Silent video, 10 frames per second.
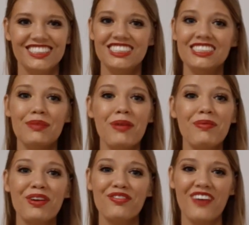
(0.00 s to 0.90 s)
Tip
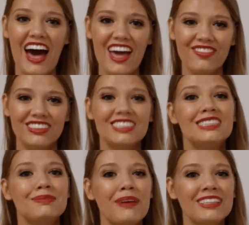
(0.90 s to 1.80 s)
number 5,
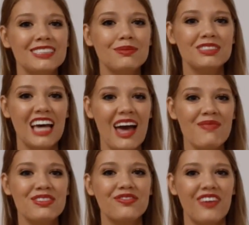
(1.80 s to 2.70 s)
spend some time
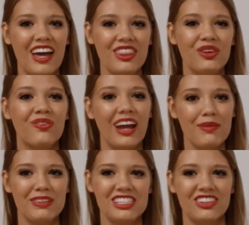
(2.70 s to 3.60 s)
to find the right
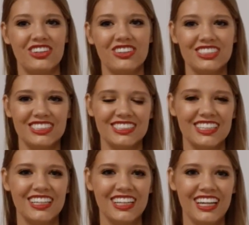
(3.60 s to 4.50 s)
materials.
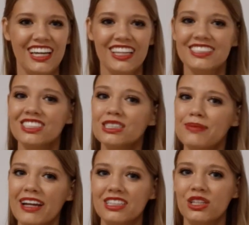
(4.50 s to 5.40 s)
This goes
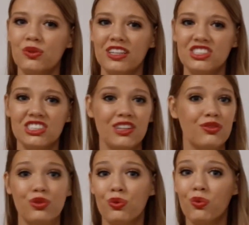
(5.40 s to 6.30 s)
back to the question
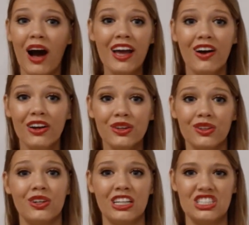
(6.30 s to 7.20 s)
of why are you
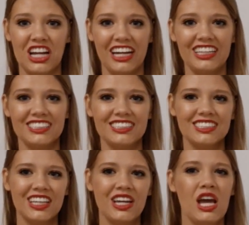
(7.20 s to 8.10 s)
learning Chinese?
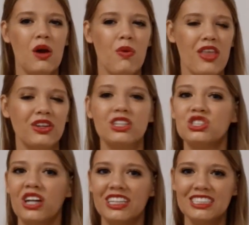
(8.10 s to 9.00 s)
Whether you're
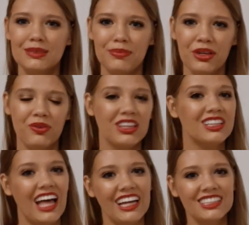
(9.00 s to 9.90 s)
trying to speak with
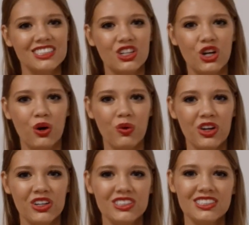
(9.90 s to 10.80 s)
clients or
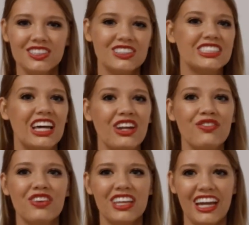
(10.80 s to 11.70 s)
coworkers, or studying
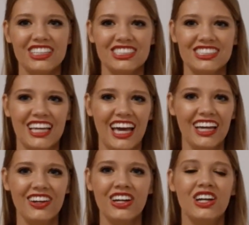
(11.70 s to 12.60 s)
for the
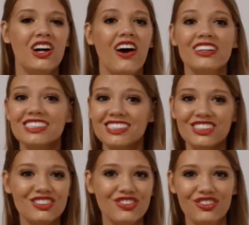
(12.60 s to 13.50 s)
HSK, or just
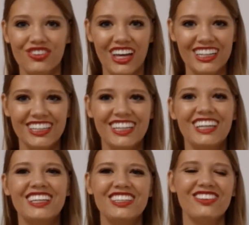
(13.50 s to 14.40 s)
learning for fun,
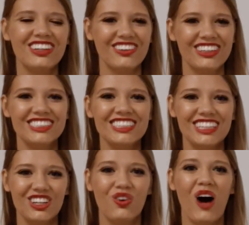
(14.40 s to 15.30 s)
you are going to
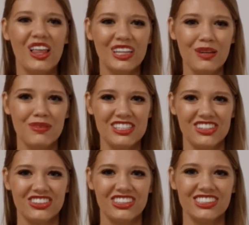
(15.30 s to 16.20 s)
need quality
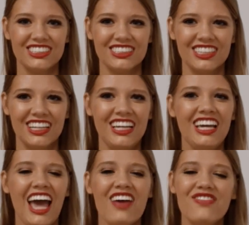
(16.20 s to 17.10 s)
materials.
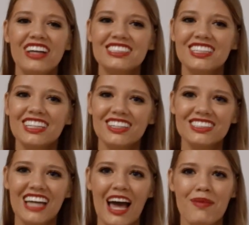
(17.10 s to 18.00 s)
Invest a little
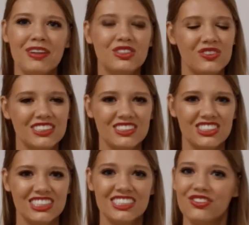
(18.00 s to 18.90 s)
time into
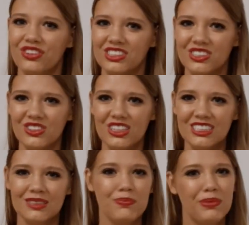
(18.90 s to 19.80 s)
researching different
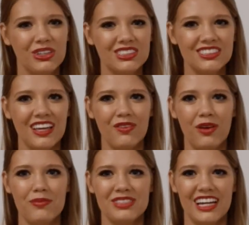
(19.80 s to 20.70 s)
tutors, books, and
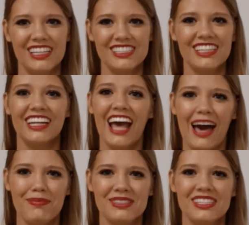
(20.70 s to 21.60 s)
websites and
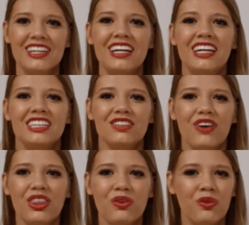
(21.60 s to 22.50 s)
apps to
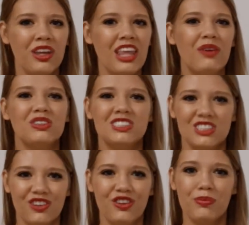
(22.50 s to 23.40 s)
find the one that will
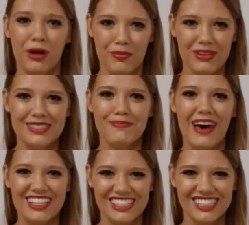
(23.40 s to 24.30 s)
serve your purpose
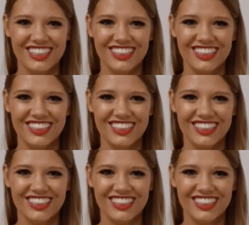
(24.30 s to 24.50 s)
best.